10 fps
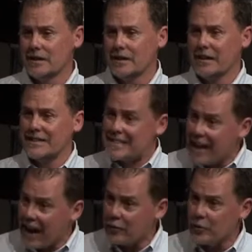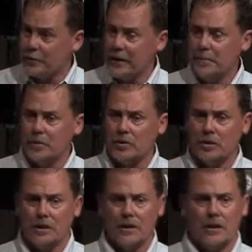That's gathering
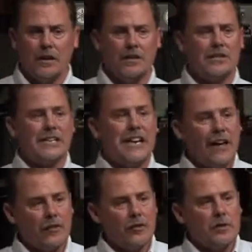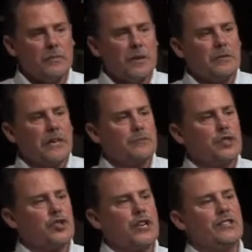people together to be able to
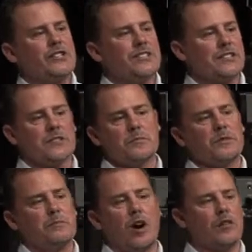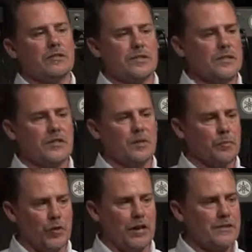help to change systems and policies that
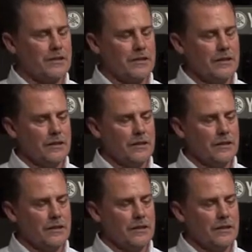oppress.